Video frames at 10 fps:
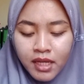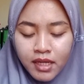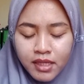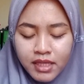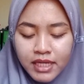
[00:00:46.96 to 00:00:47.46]

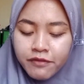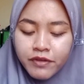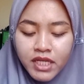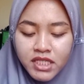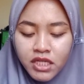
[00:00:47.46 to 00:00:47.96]
The
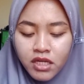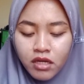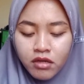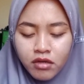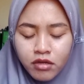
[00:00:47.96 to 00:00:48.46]
definition
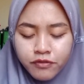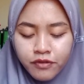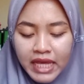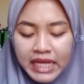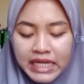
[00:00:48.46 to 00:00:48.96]
of
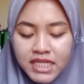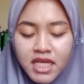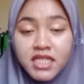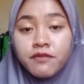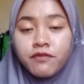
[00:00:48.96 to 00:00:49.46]
English
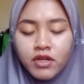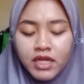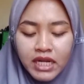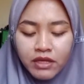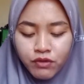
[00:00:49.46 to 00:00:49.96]
as a
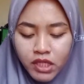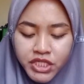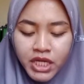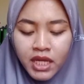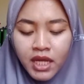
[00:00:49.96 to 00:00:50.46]
foreign language
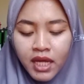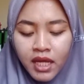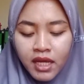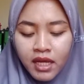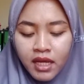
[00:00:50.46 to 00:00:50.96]

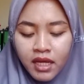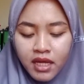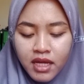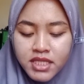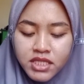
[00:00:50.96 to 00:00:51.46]

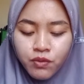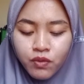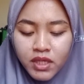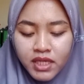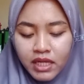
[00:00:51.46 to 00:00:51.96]
as a
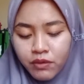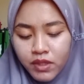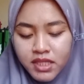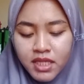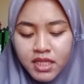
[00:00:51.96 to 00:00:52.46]
world
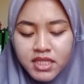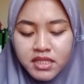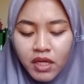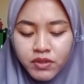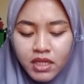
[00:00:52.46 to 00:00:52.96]
language is
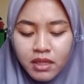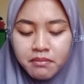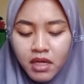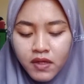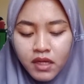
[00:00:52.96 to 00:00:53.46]
taught
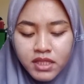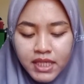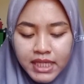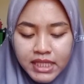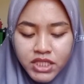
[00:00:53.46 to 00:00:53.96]
among other
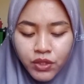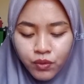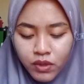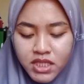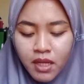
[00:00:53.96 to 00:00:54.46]
in
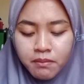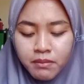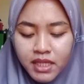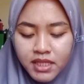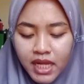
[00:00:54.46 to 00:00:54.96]
schools,
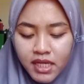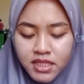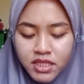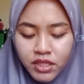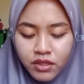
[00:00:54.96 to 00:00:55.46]
but there
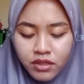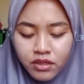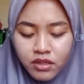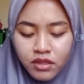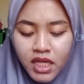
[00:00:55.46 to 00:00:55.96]
is
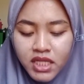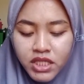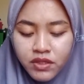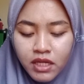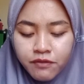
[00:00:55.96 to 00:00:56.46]
no
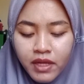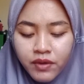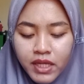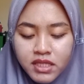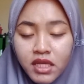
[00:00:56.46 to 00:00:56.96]
regional
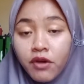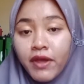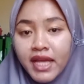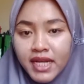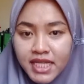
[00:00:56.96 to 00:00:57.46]
variety of
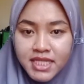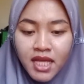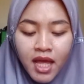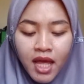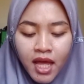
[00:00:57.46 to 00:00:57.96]
English
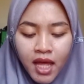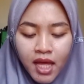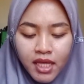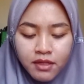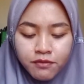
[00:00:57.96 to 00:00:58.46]

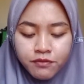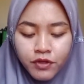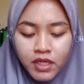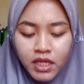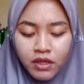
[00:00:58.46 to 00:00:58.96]
in
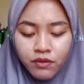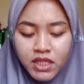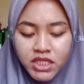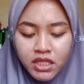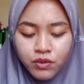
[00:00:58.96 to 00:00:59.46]
foreign
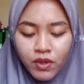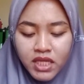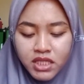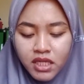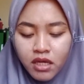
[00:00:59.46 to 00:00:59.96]
language
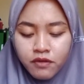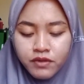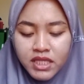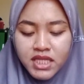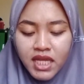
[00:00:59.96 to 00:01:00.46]
situation of
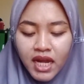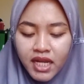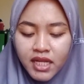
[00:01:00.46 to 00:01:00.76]
this kind.